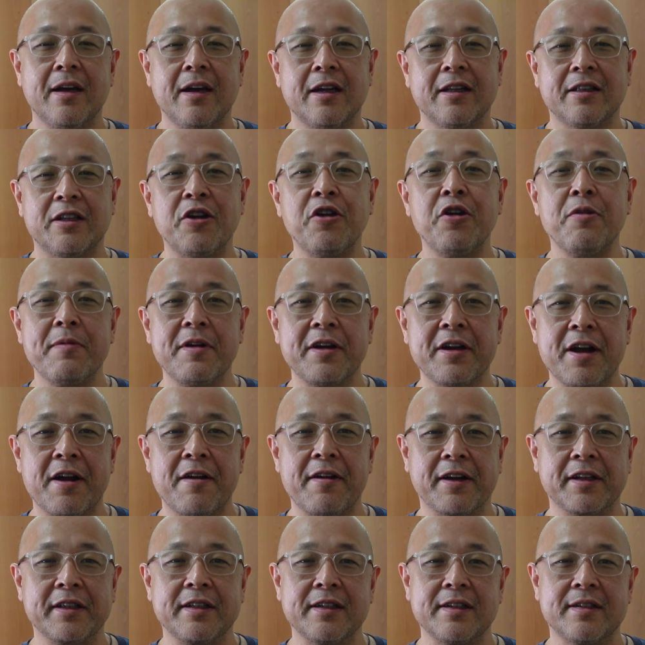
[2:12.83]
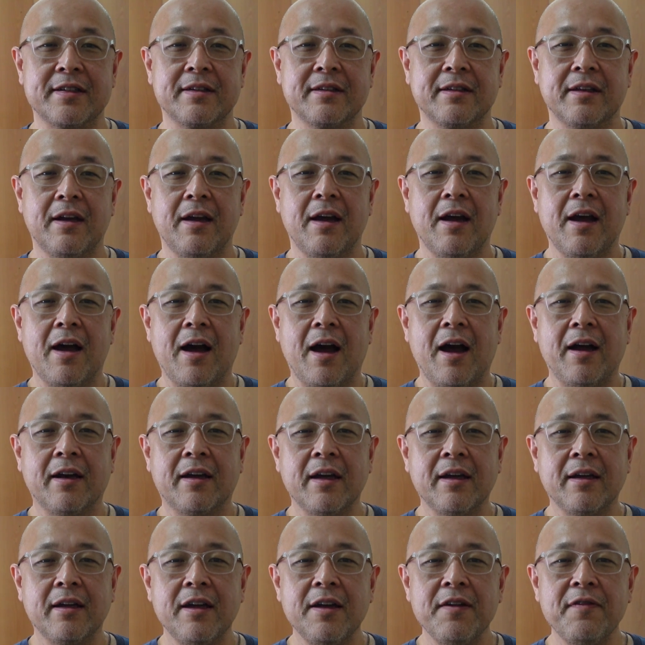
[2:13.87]
The human characters. I
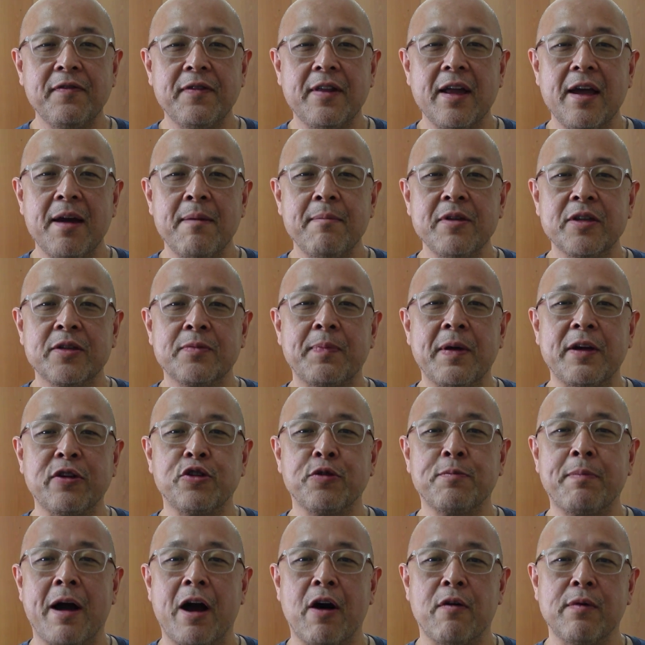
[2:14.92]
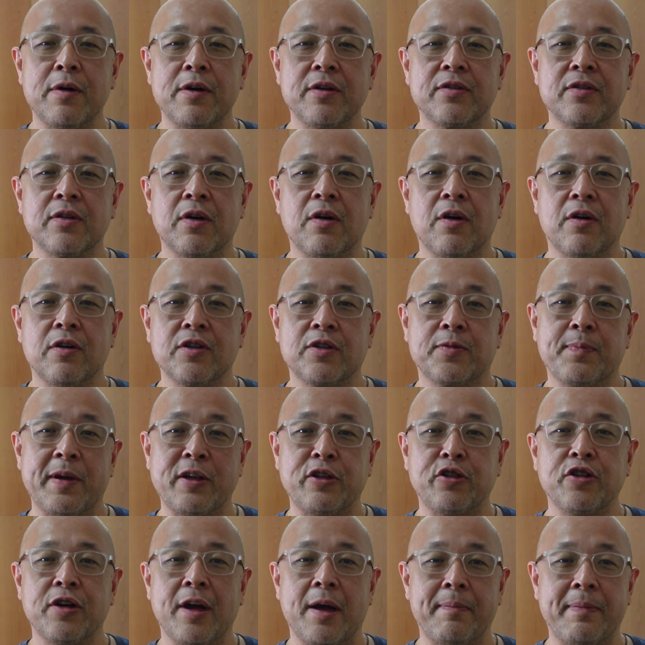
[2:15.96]
can give them special powers or
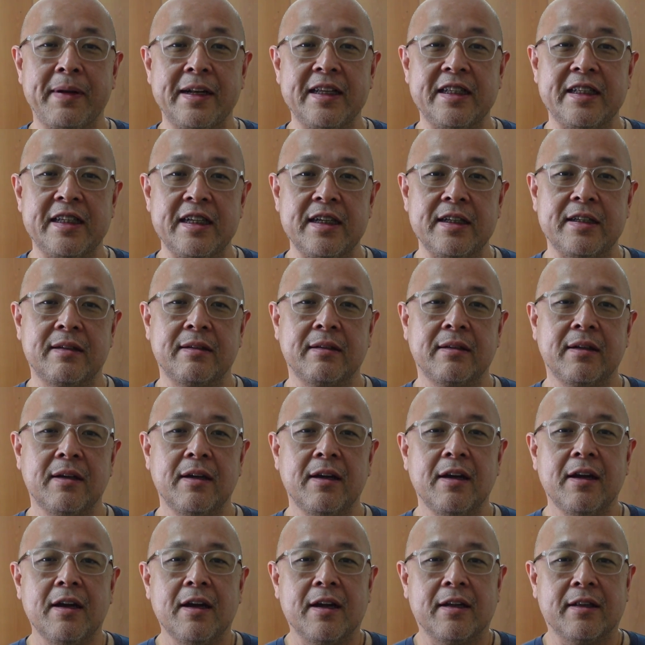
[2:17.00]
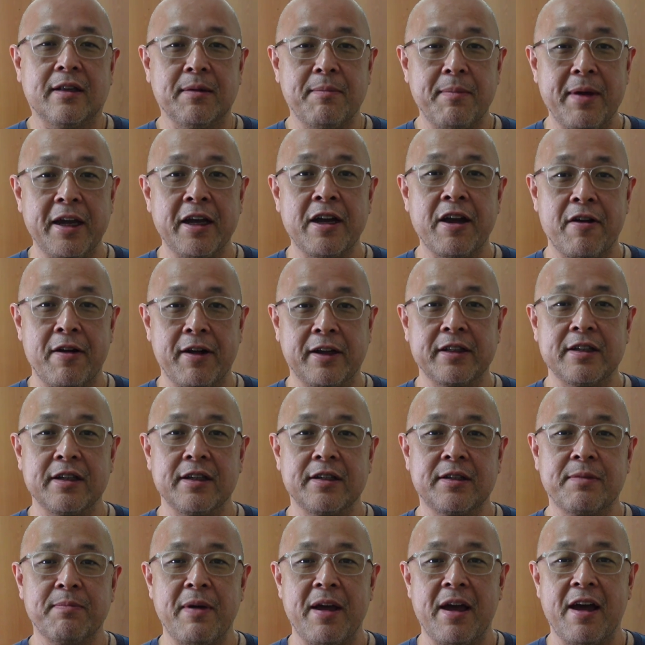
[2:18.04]
special abilities. The main
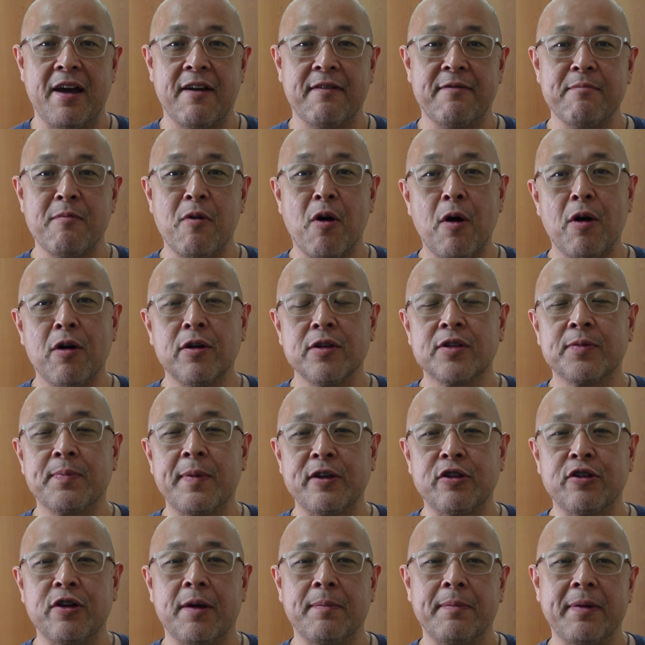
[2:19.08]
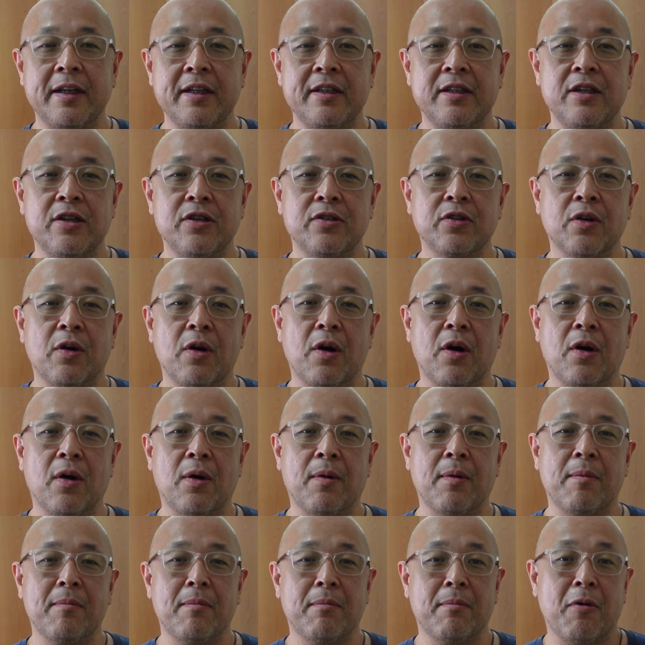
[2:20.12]
characters may have more special abilities
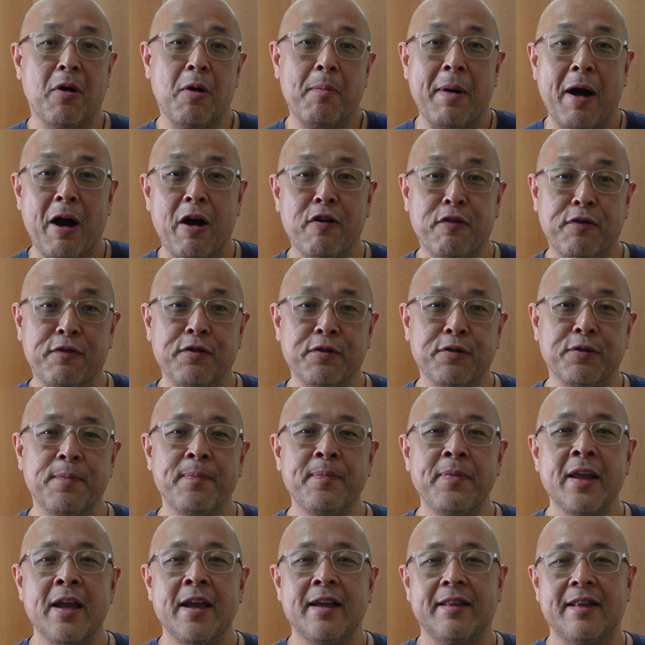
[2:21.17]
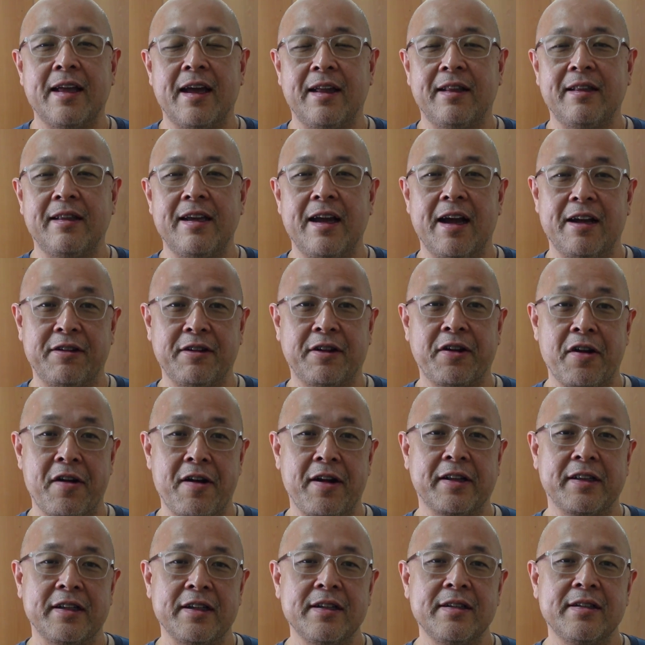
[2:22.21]
or more powerful than the other
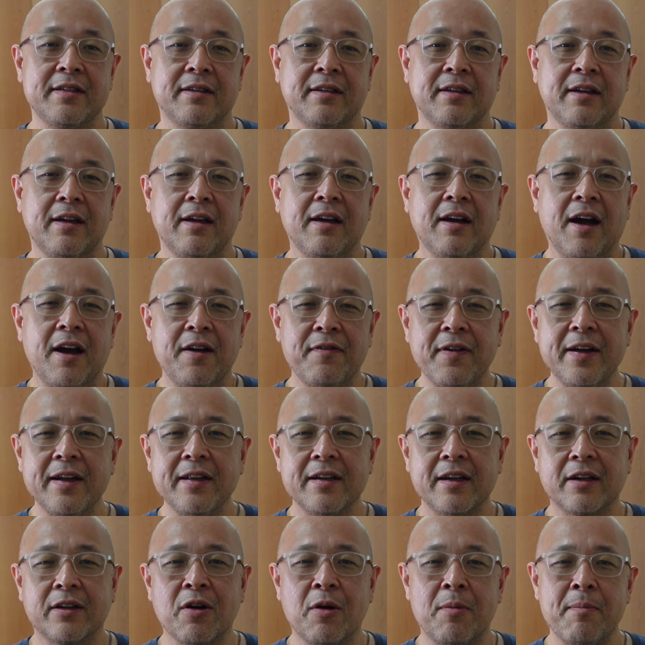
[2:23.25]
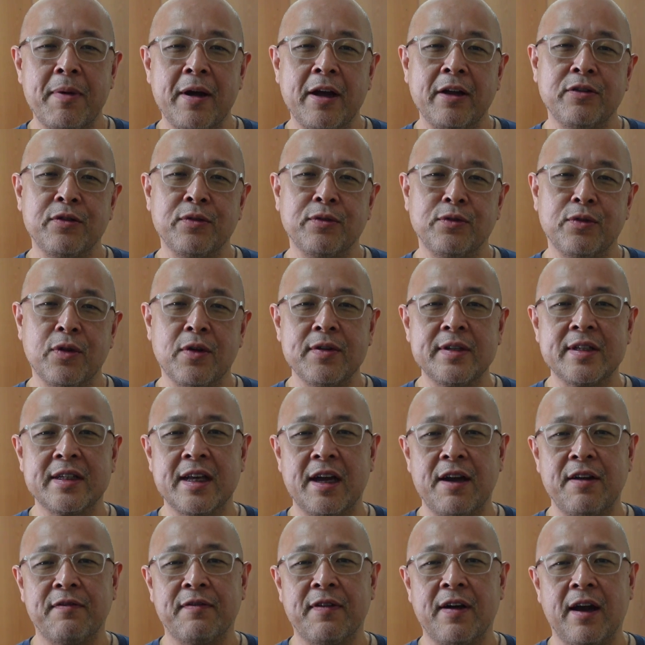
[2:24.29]
characters. I find that compared to
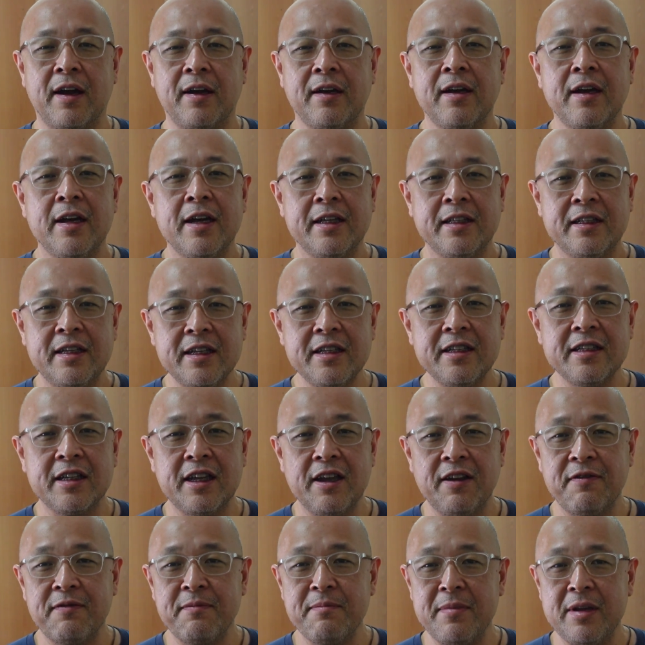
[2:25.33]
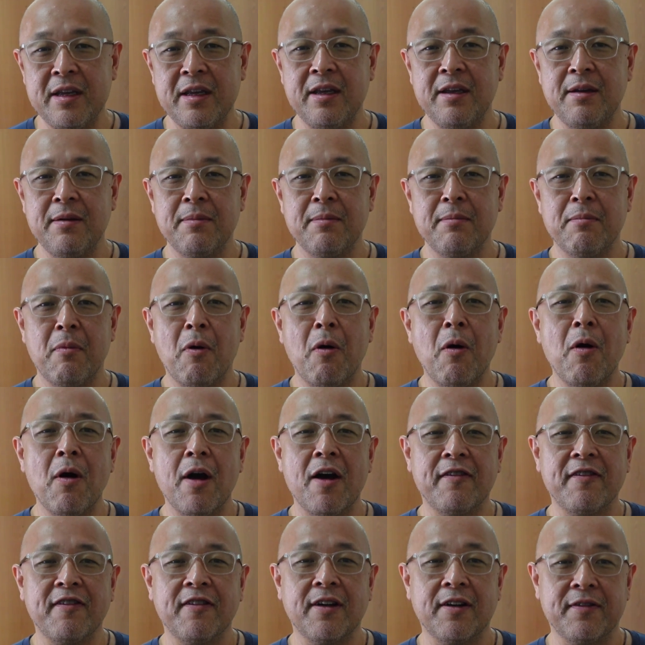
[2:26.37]
non-sci-fi, this gives me
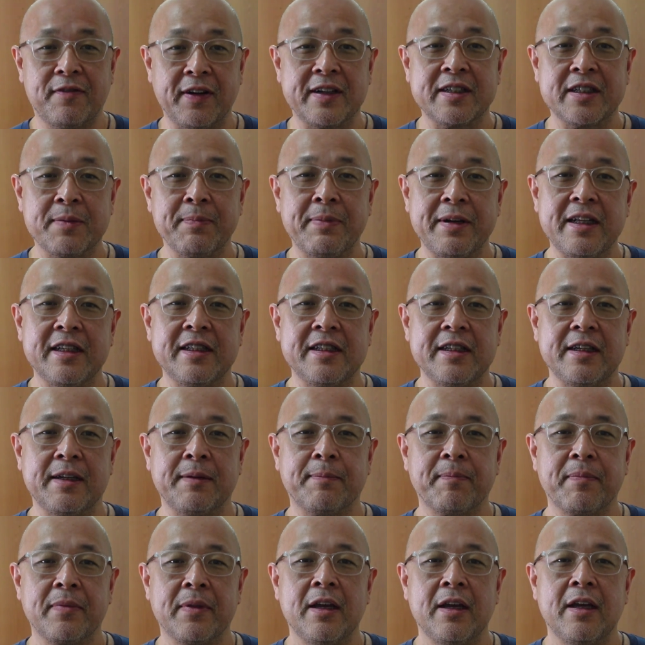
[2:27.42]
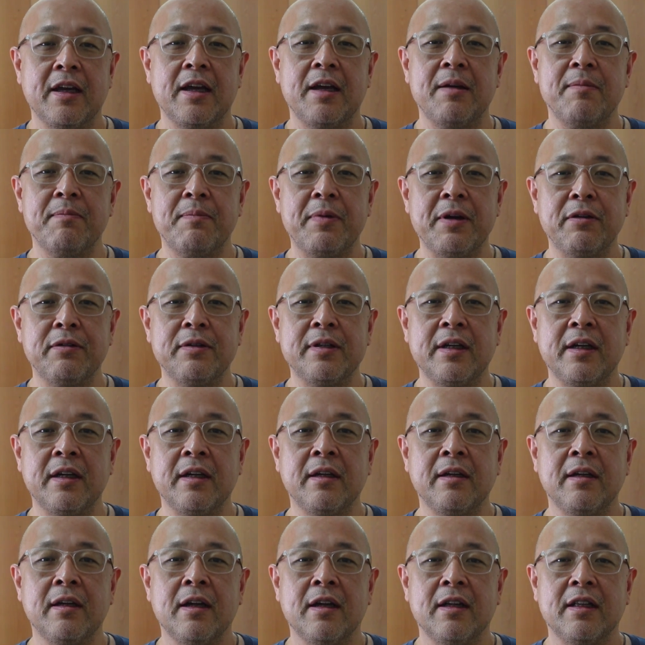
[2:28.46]
more flexibility in
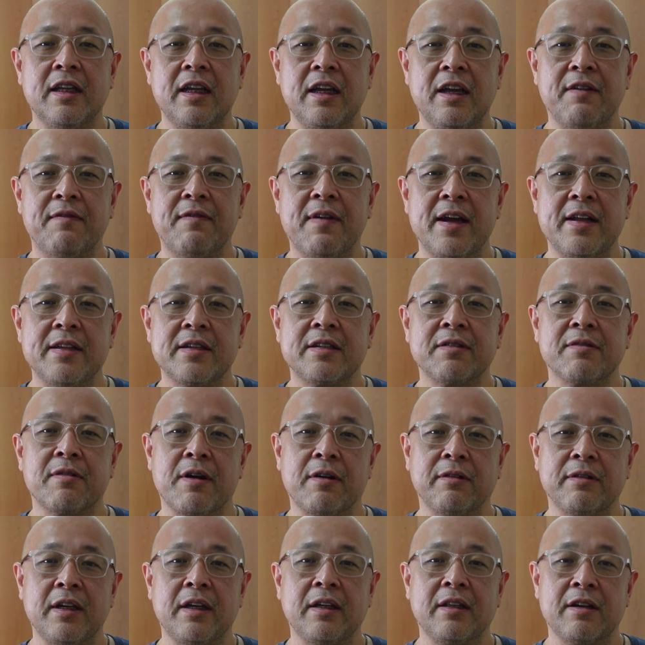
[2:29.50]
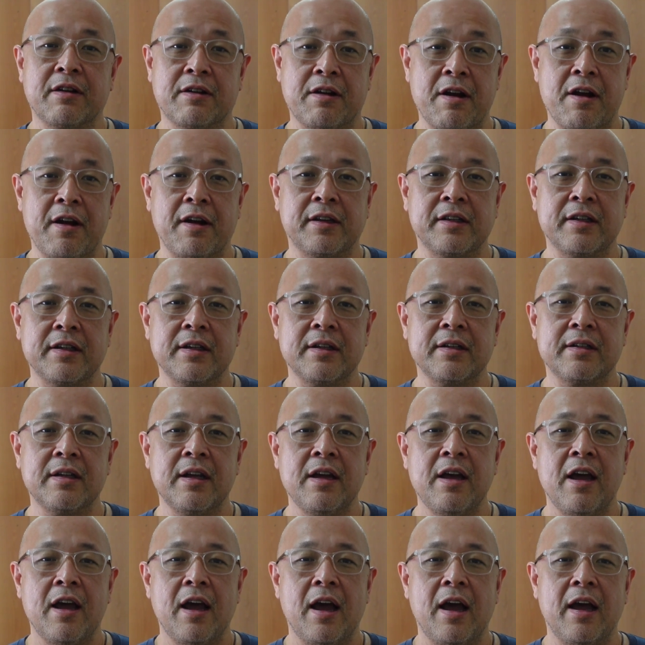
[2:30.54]
building the events surrounding the characters
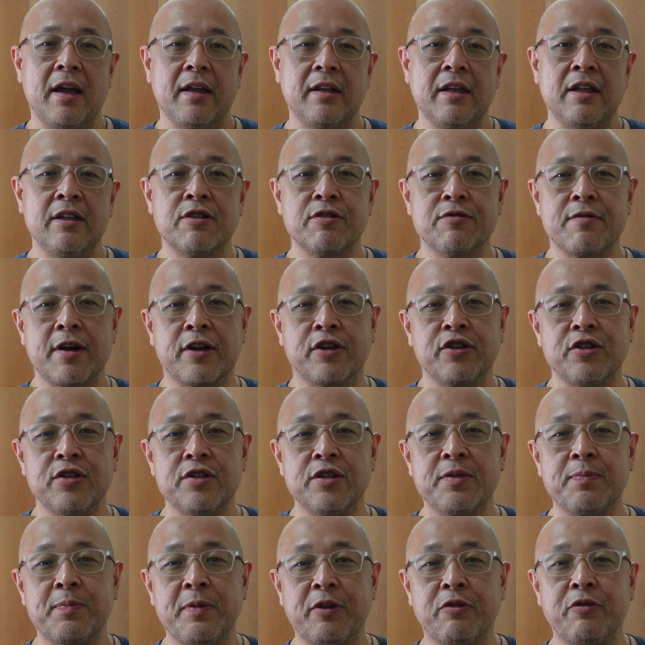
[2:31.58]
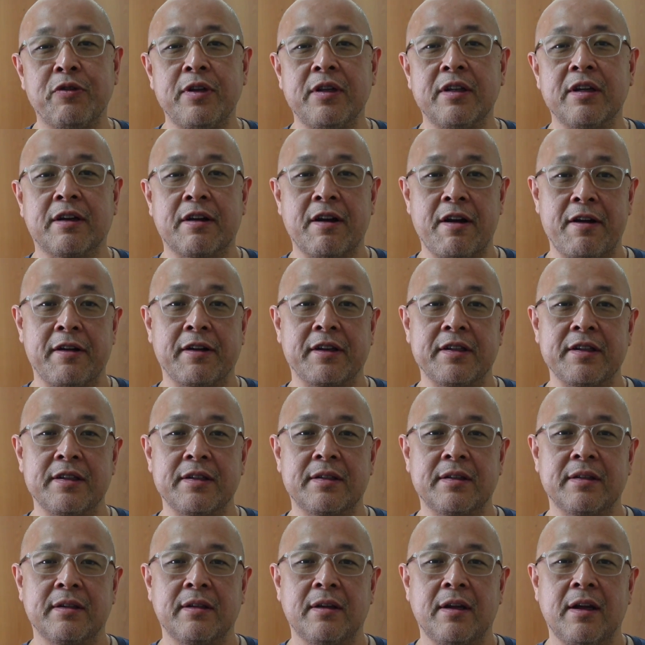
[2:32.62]
and interactions between the
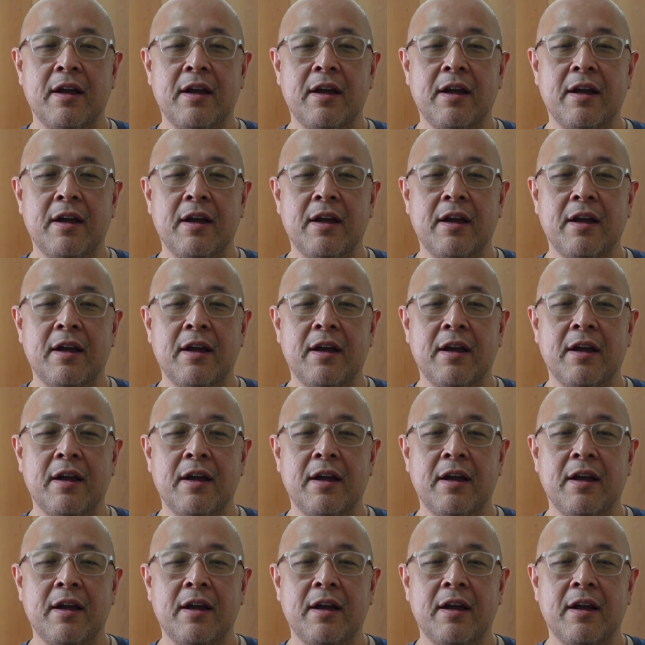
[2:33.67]
characters.